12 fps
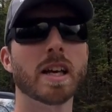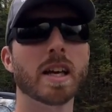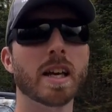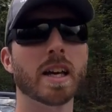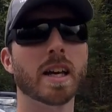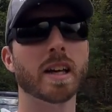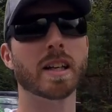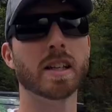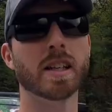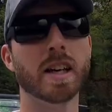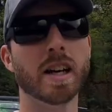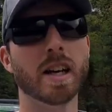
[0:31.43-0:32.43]
and
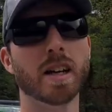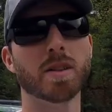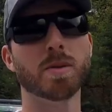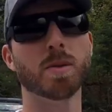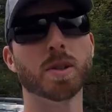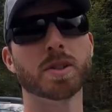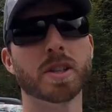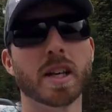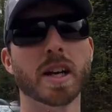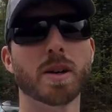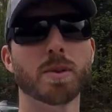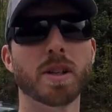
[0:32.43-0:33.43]
uh, we'll see
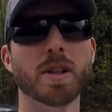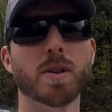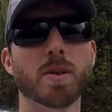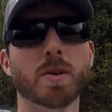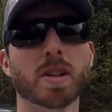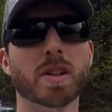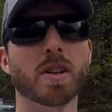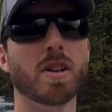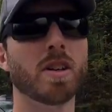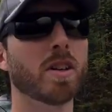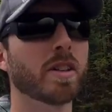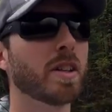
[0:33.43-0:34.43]
how we do with
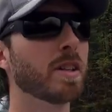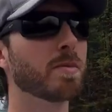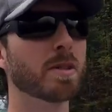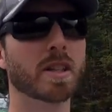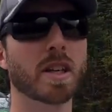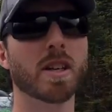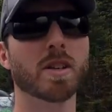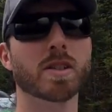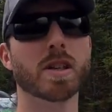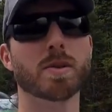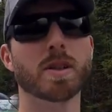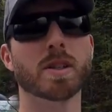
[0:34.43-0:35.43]
all these mosquitoes
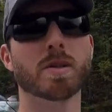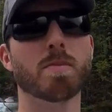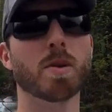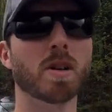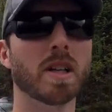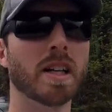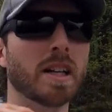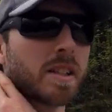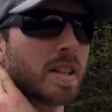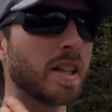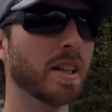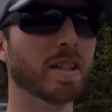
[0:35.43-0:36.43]
that were just born last
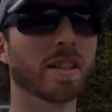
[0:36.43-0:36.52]
night.